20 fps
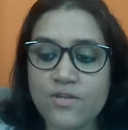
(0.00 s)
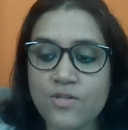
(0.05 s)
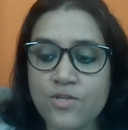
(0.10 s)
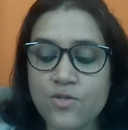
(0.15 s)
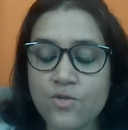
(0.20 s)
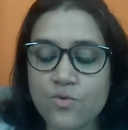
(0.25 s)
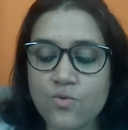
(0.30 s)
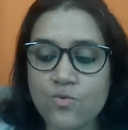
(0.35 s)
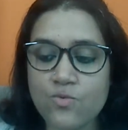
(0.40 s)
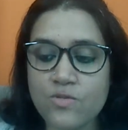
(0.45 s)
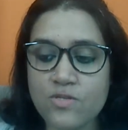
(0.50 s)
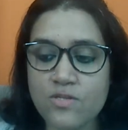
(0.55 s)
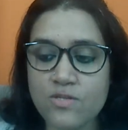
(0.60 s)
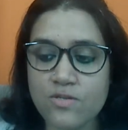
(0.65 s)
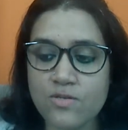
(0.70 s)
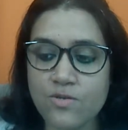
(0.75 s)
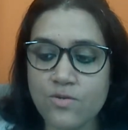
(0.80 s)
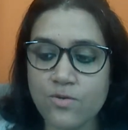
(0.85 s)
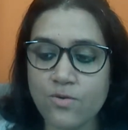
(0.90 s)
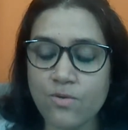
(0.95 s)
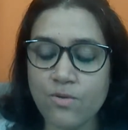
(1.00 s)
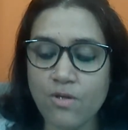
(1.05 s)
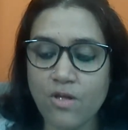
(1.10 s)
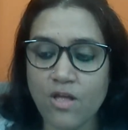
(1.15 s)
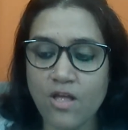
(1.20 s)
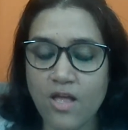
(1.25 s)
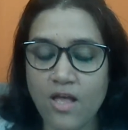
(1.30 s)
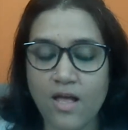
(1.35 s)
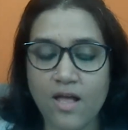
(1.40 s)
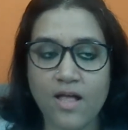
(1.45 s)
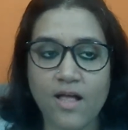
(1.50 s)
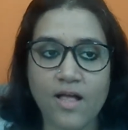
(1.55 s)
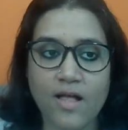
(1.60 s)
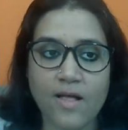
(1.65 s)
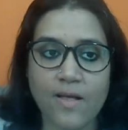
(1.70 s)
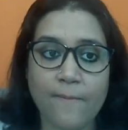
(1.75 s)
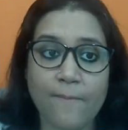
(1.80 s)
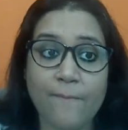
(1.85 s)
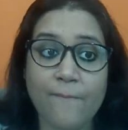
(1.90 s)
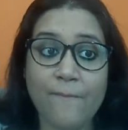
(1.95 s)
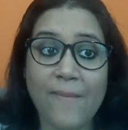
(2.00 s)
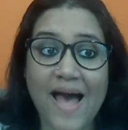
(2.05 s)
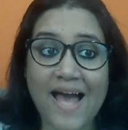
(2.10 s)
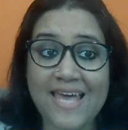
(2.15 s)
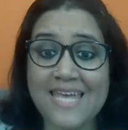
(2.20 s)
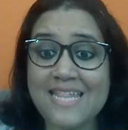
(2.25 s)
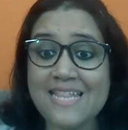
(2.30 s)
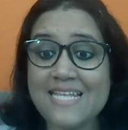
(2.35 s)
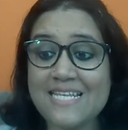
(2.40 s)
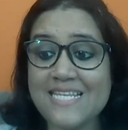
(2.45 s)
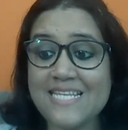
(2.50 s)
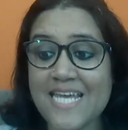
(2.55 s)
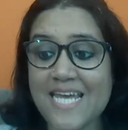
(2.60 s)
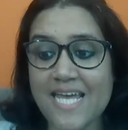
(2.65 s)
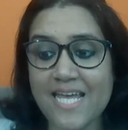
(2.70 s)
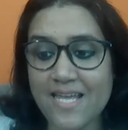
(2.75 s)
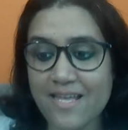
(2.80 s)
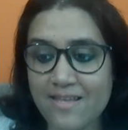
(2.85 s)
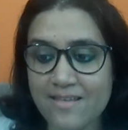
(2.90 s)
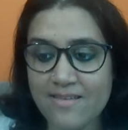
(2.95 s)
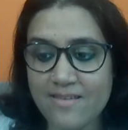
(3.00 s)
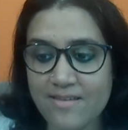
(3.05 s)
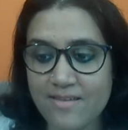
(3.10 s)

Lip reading: use, back in the day.